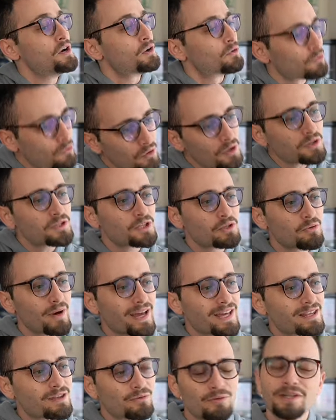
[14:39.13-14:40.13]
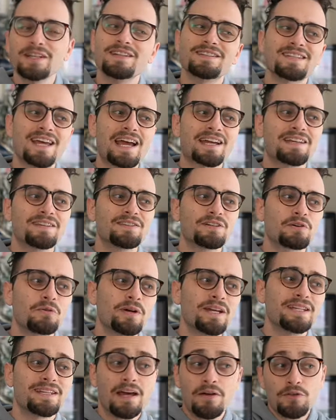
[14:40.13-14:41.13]
Rook to a3, attacking the
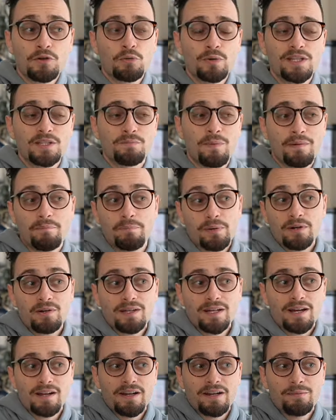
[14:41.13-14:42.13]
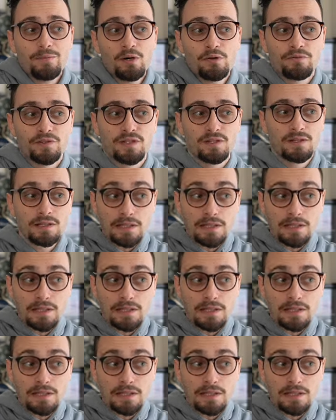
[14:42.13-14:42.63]
queen. Now the queen's barely got any moves.